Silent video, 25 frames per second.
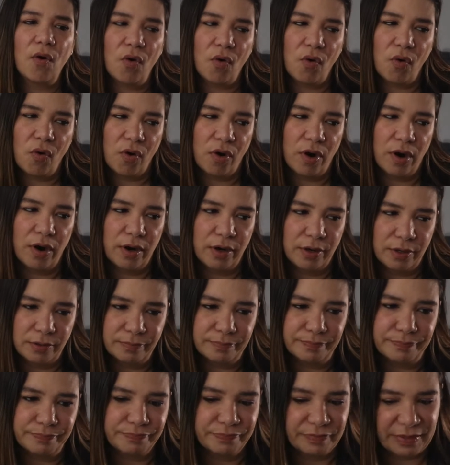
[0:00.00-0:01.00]

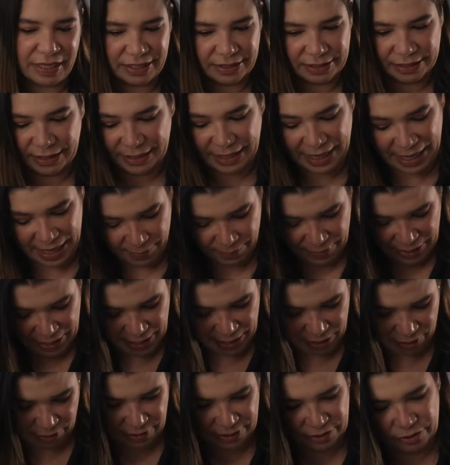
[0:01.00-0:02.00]
or like today my
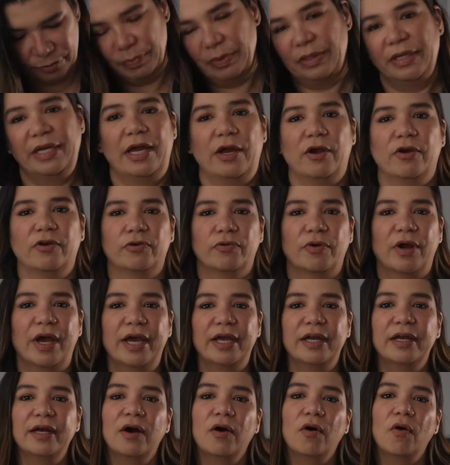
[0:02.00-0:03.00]
hair has been air
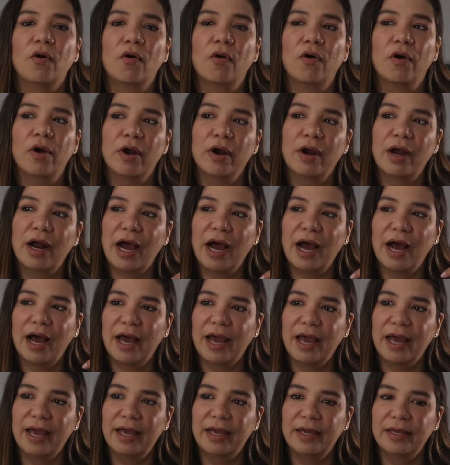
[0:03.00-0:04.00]
dried, or
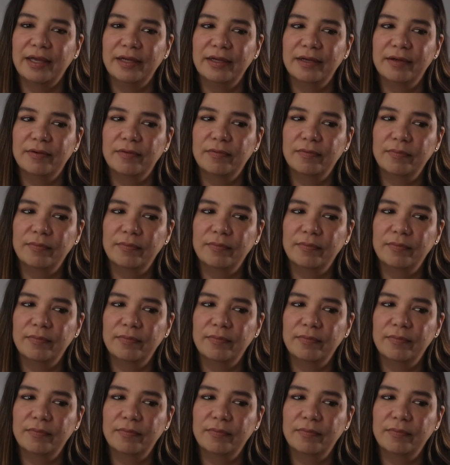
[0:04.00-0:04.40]
I...